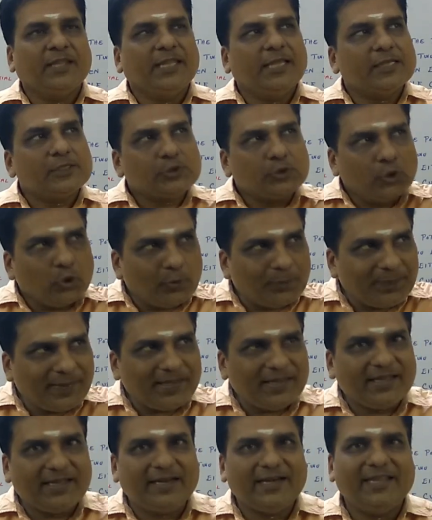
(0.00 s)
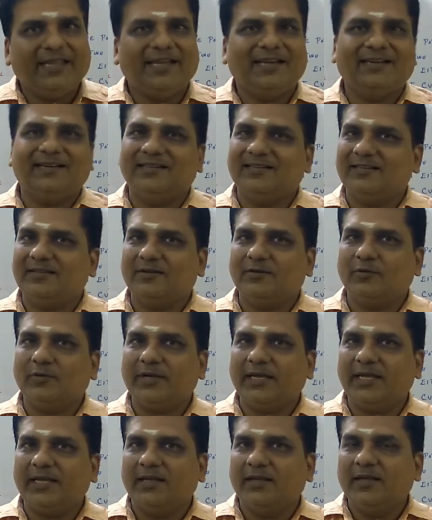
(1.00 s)
a sloping gradient.
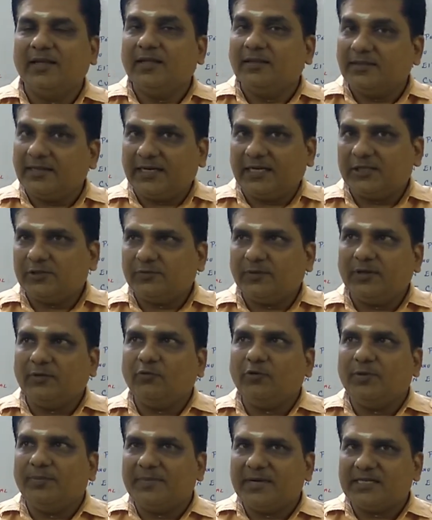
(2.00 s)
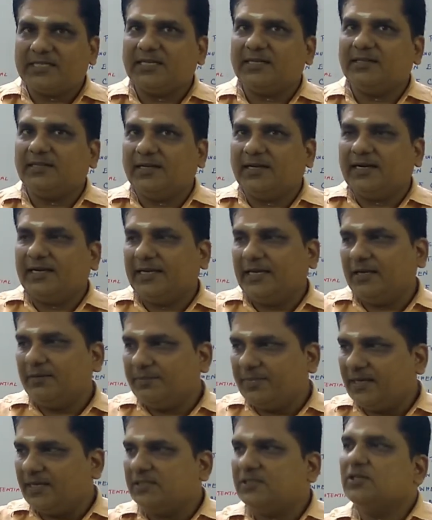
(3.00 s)
Okay, that is why we measure the
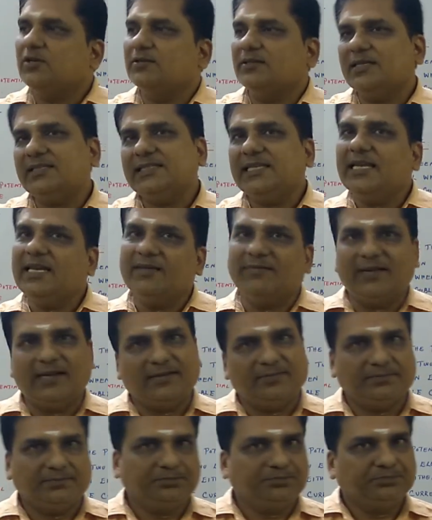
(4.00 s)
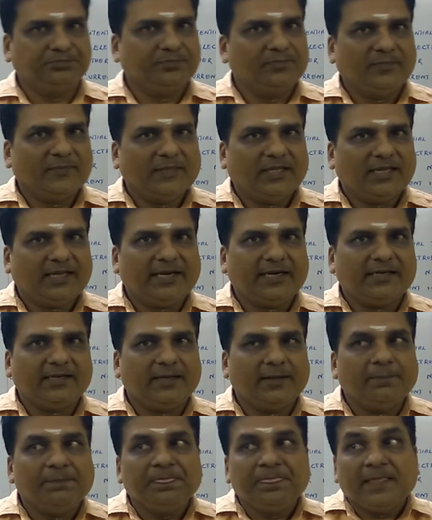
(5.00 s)
height based on the sea level. Correct?
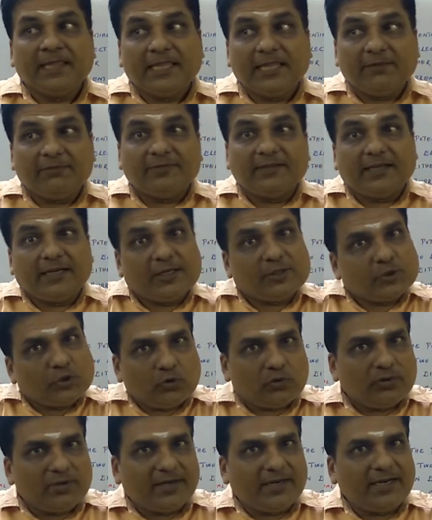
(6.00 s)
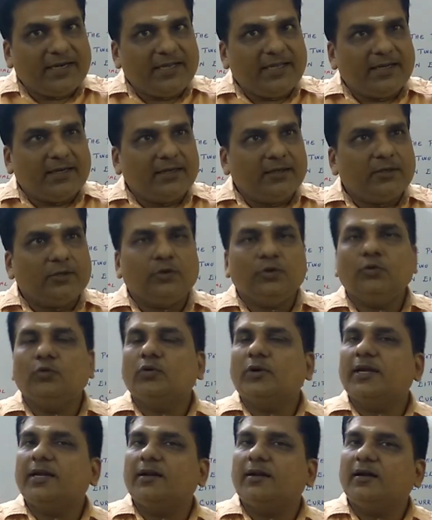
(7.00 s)
If there is no gradient,
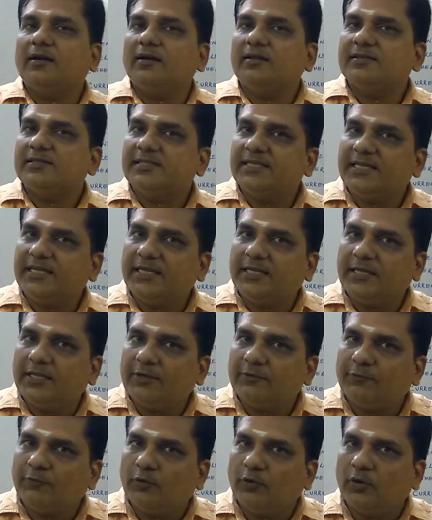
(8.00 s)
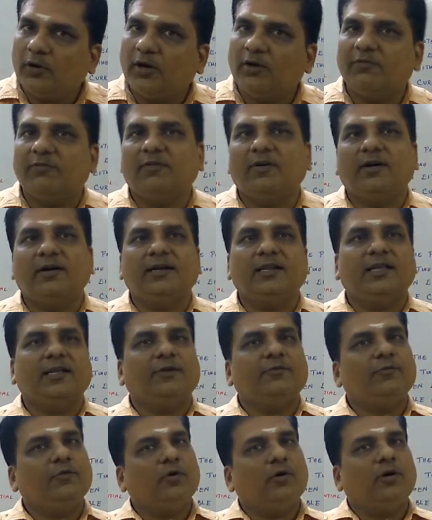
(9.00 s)
you cannot see flow of
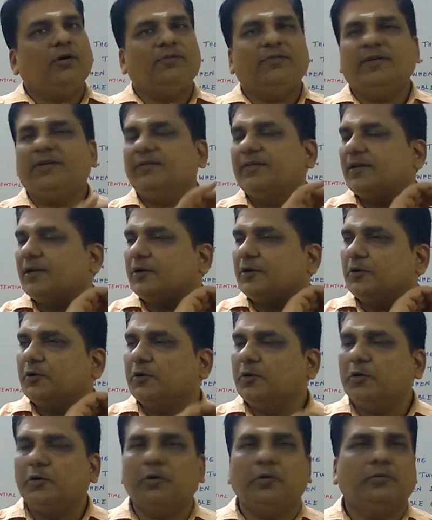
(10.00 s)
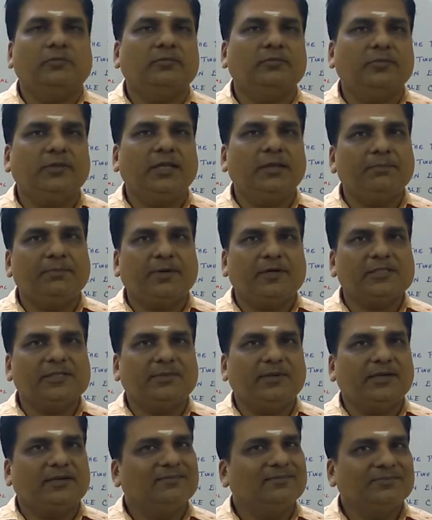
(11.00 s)
water, flow of river. No,
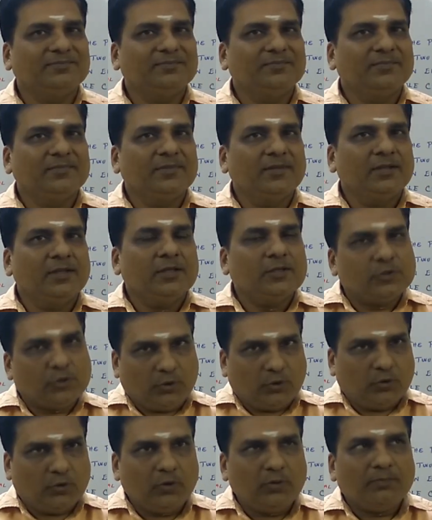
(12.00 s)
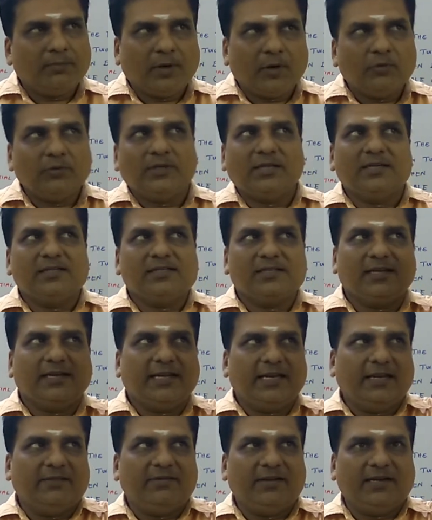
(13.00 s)
impossible. So mountains are
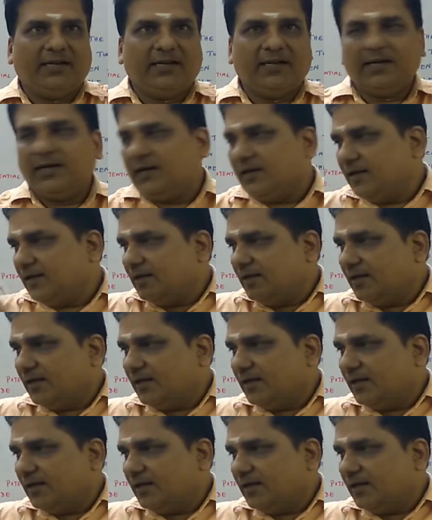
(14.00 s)
elevated.